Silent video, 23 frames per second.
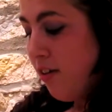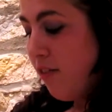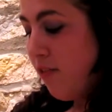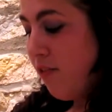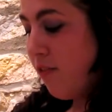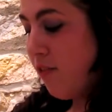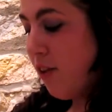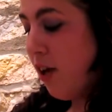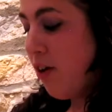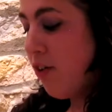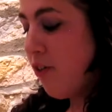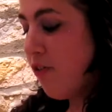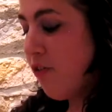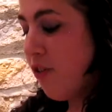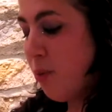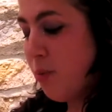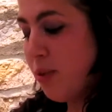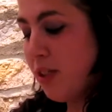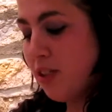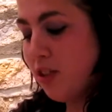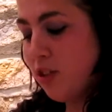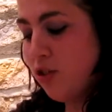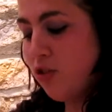flowed from
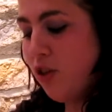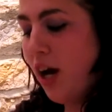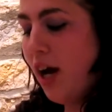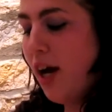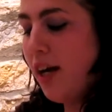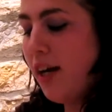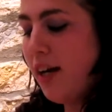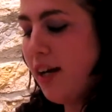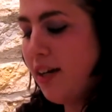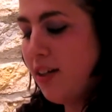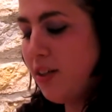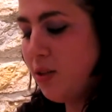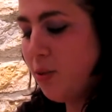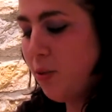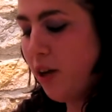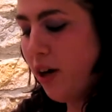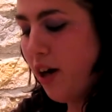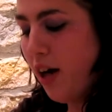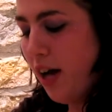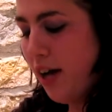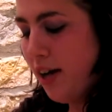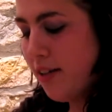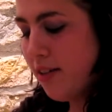his dry elsewhere
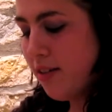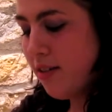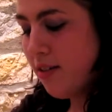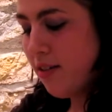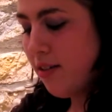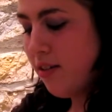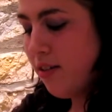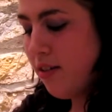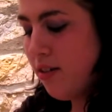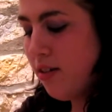eyes.